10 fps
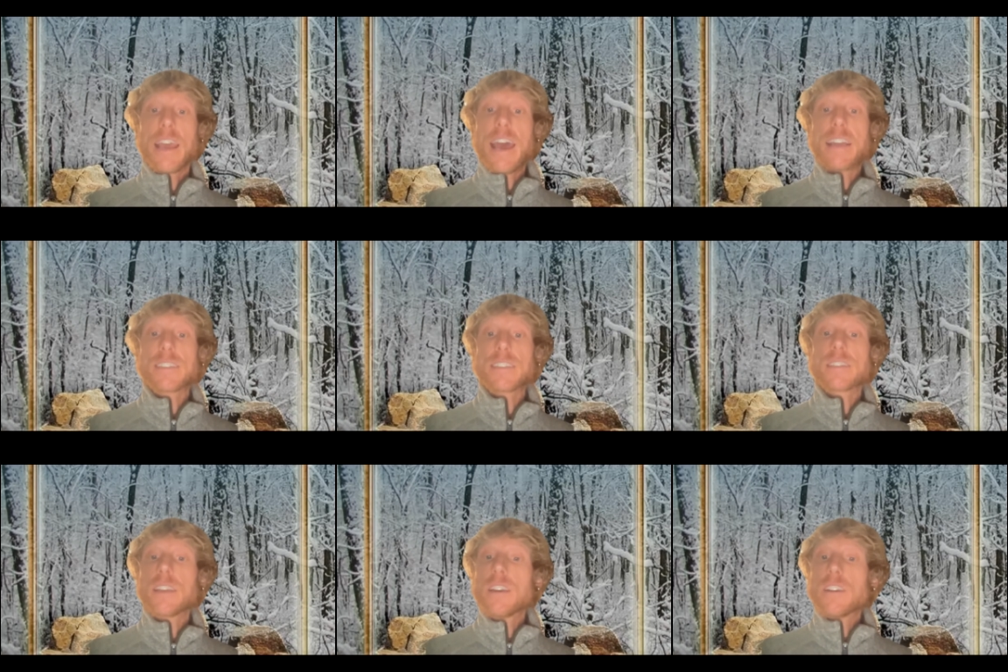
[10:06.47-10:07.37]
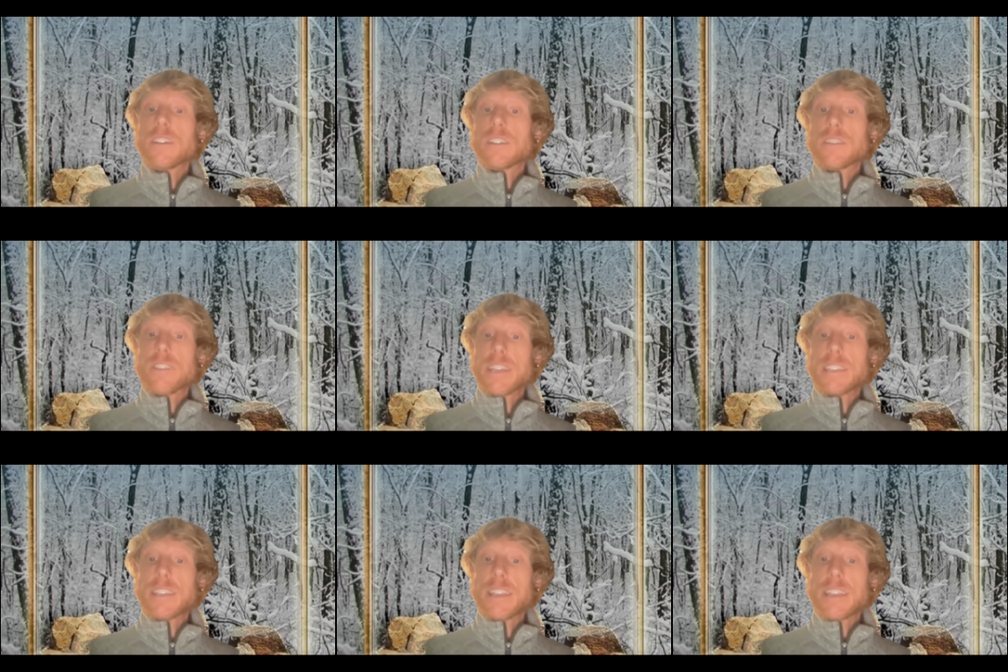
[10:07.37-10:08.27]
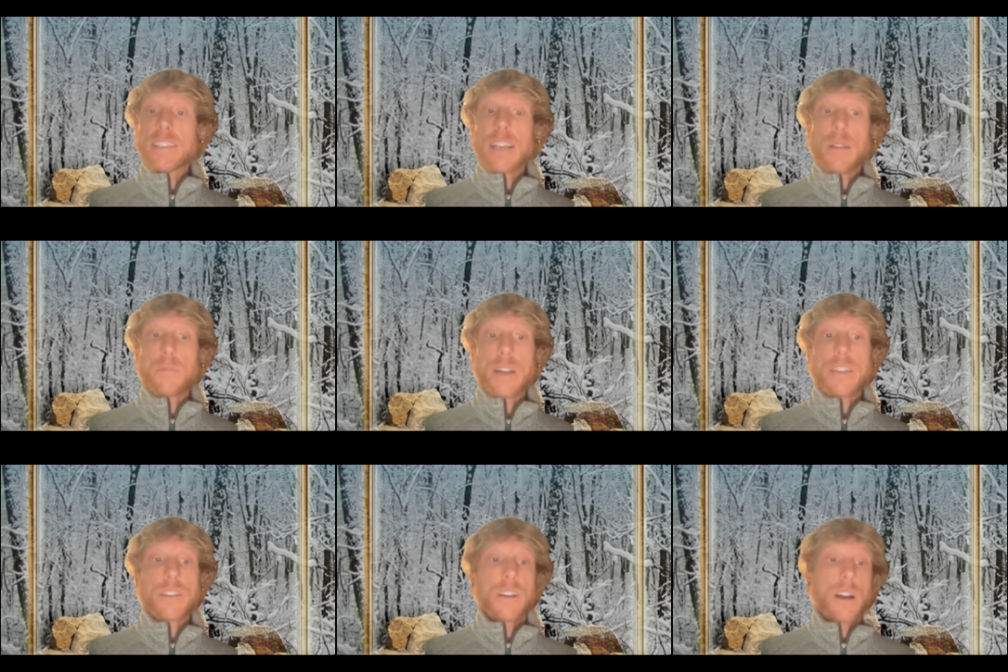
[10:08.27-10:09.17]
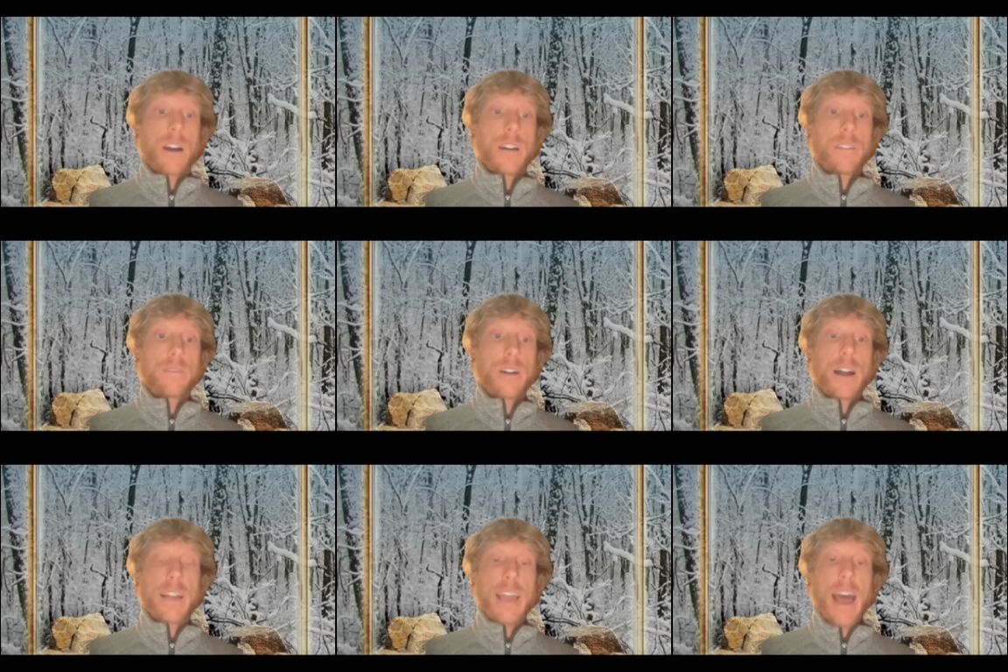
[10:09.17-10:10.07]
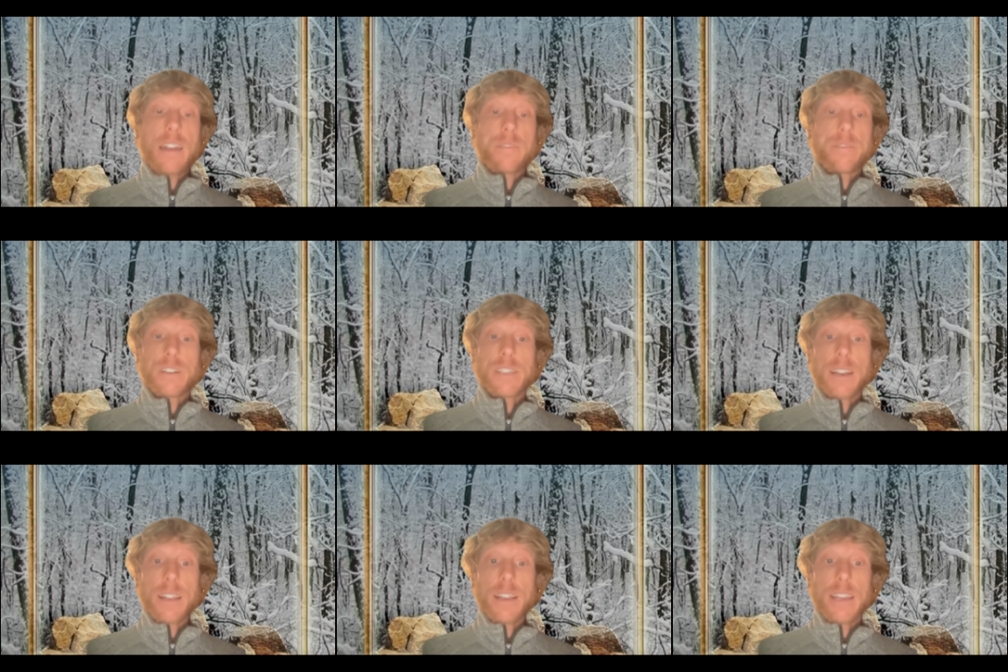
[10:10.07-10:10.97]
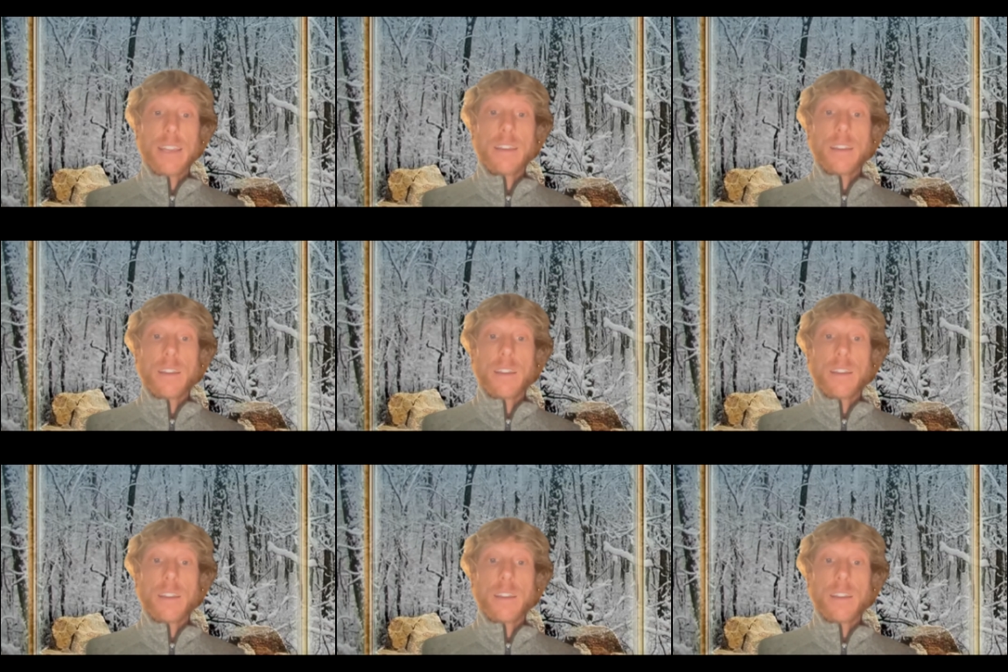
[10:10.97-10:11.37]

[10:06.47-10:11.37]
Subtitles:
Hence, the reason that the celebration of a god of fertility